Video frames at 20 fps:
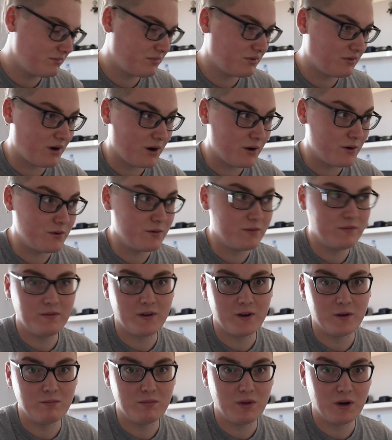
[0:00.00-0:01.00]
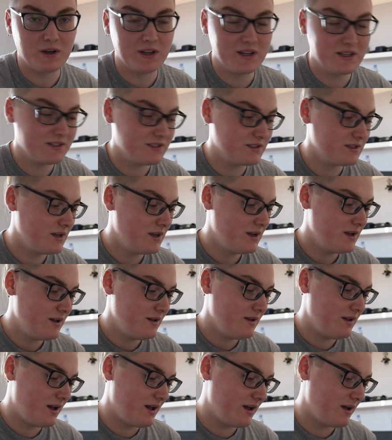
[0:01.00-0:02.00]
pro film bodies,
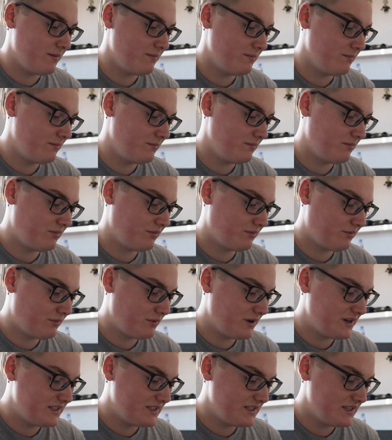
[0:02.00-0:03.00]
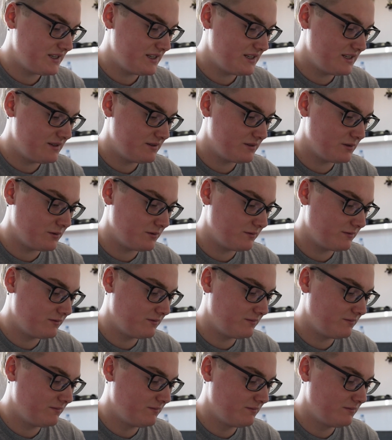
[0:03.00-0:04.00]
pretty sort of
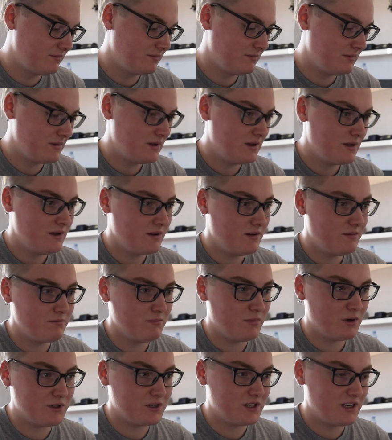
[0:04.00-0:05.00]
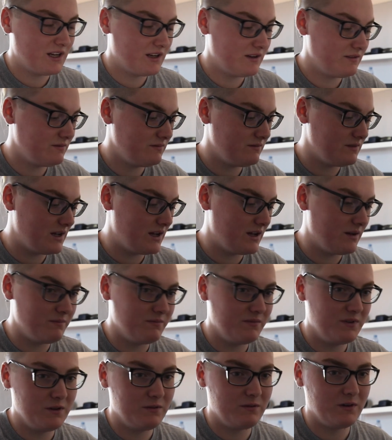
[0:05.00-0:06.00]
modular.
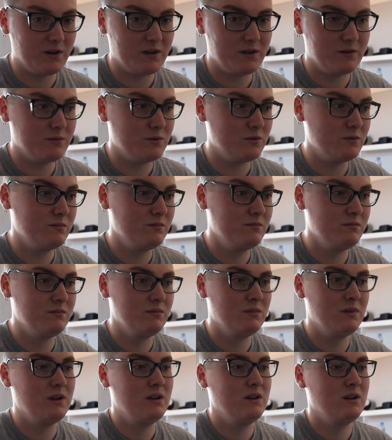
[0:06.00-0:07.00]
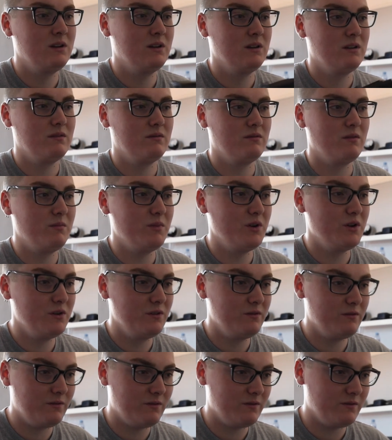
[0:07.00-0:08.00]
Viewfinder will
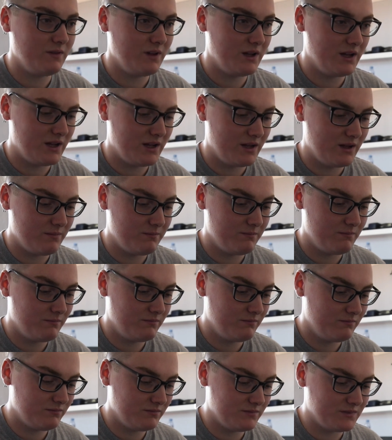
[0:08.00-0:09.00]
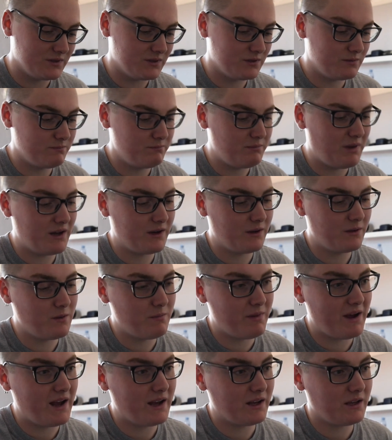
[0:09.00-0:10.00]
remove. There's a button on
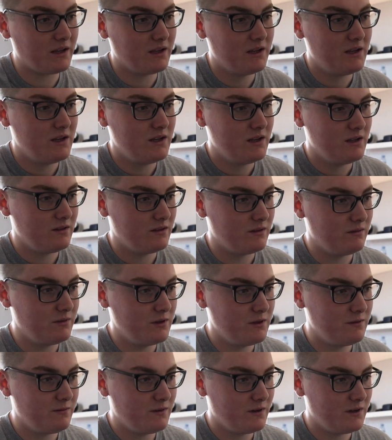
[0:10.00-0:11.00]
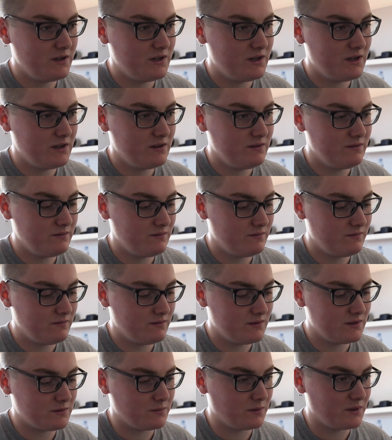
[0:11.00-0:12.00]
the back, the viewfinder,
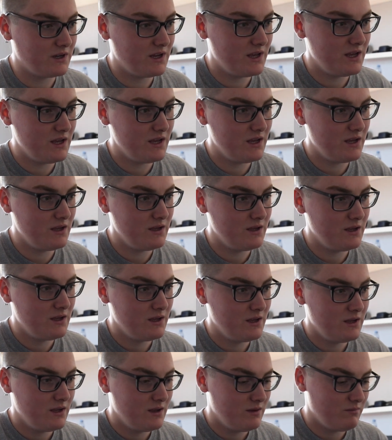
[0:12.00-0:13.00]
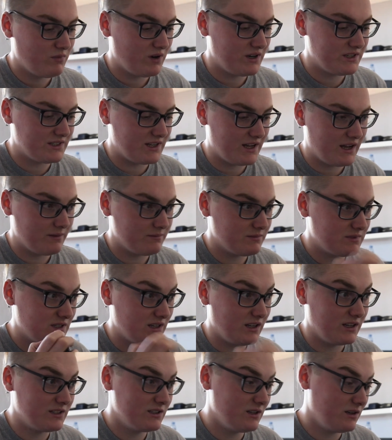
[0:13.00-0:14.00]
this one here. Press that,
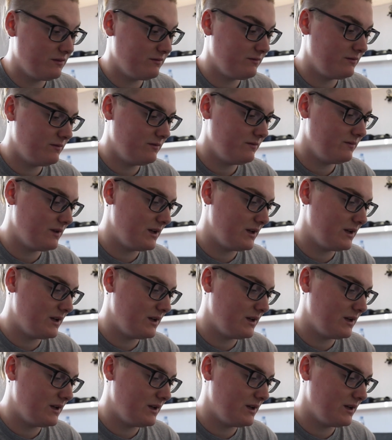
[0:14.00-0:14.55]
slides off.